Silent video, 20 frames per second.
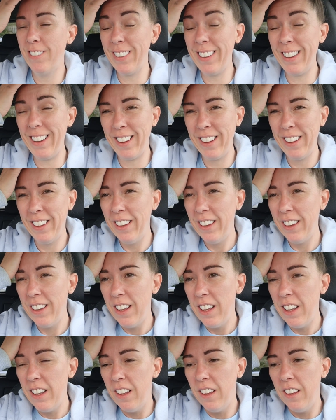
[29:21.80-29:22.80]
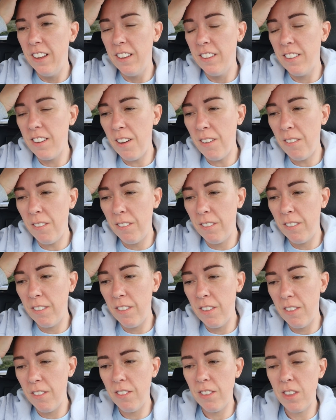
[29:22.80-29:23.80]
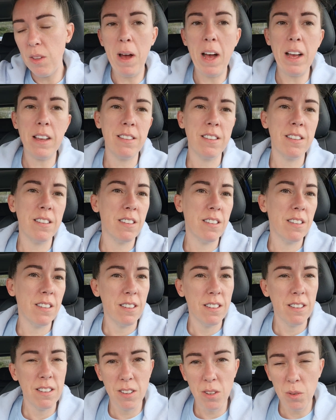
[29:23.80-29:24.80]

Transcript: Like, so the past